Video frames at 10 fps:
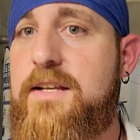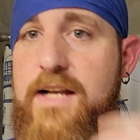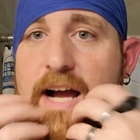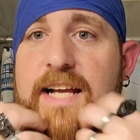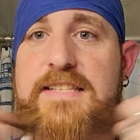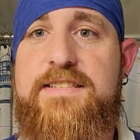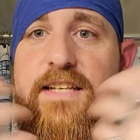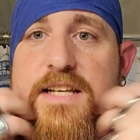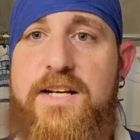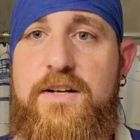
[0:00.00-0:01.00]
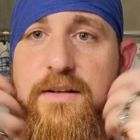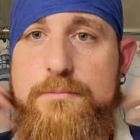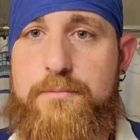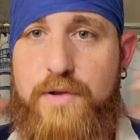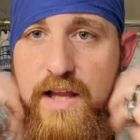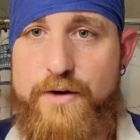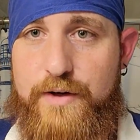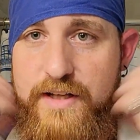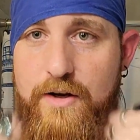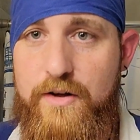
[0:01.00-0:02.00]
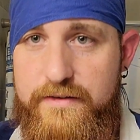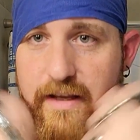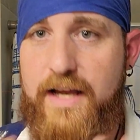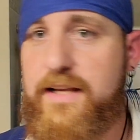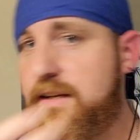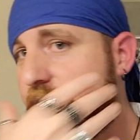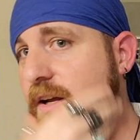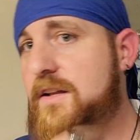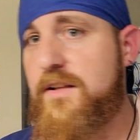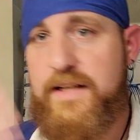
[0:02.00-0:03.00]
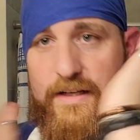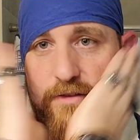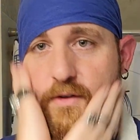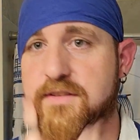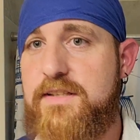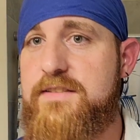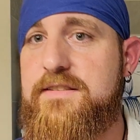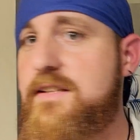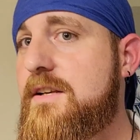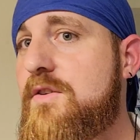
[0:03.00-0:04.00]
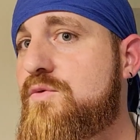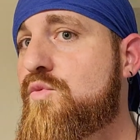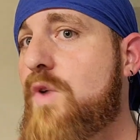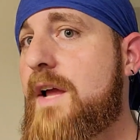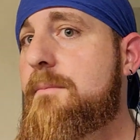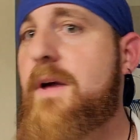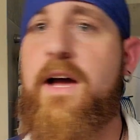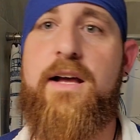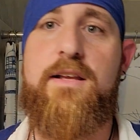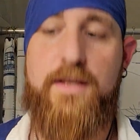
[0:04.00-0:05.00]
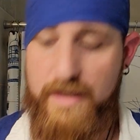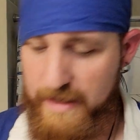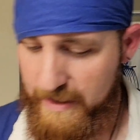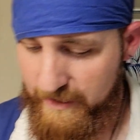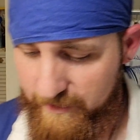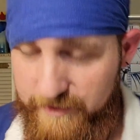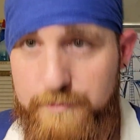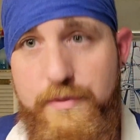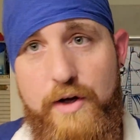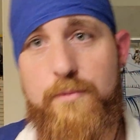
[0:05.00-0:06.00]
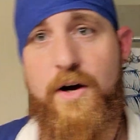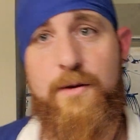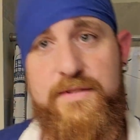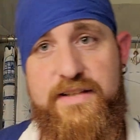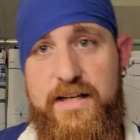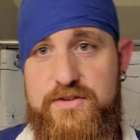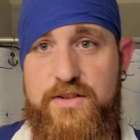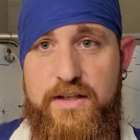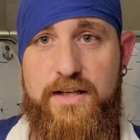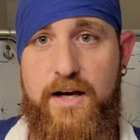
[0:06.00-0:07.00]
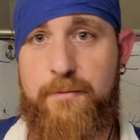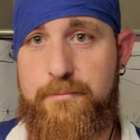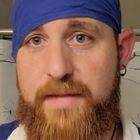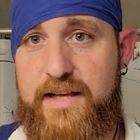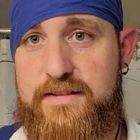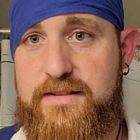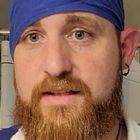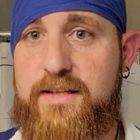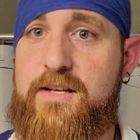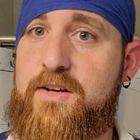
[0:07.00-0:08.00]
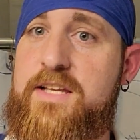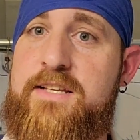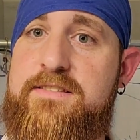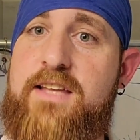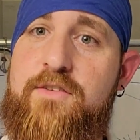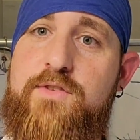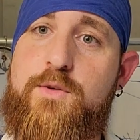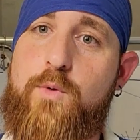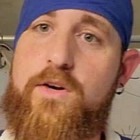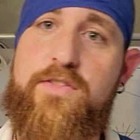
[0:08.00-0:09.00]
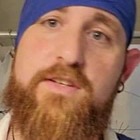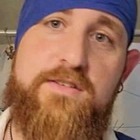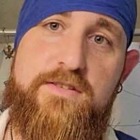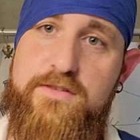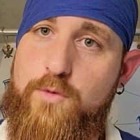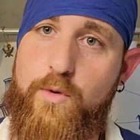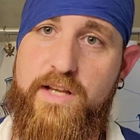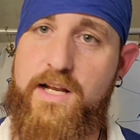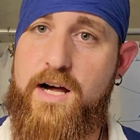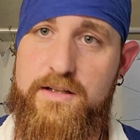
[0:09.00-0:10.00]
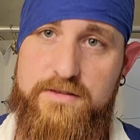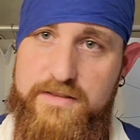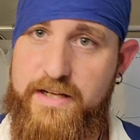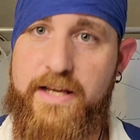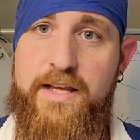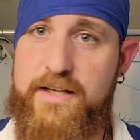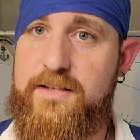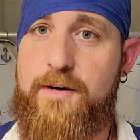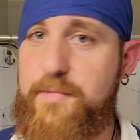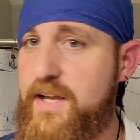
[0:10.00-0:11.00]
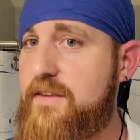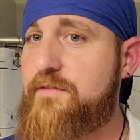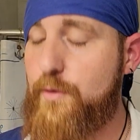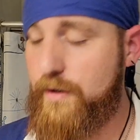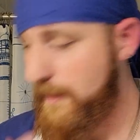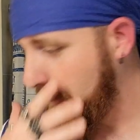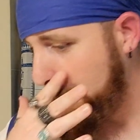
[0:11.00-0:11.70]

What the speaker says: Yeah, I could sit here and play with it all day, and then all I got to do is this, and it goes right back. This beard balm is actually amazing. It is definitely worth its $20 that I ended up paying for it.